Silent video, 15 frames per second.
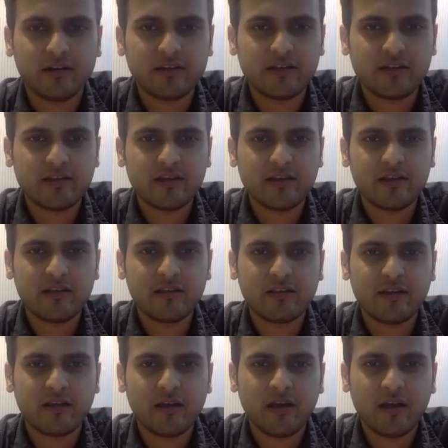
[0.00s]
This
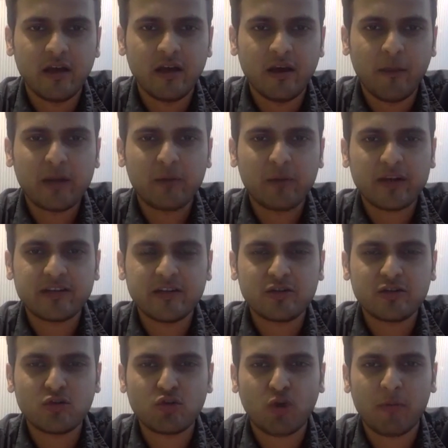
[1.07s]
is my question
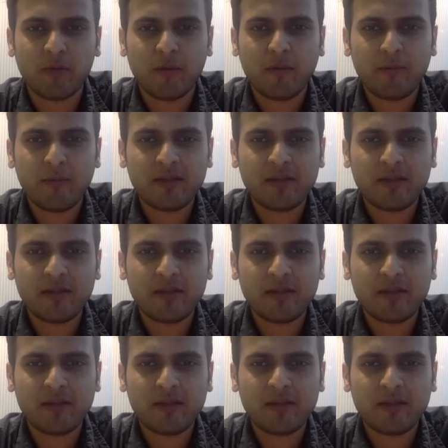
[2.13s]
is to Soumya ma'am.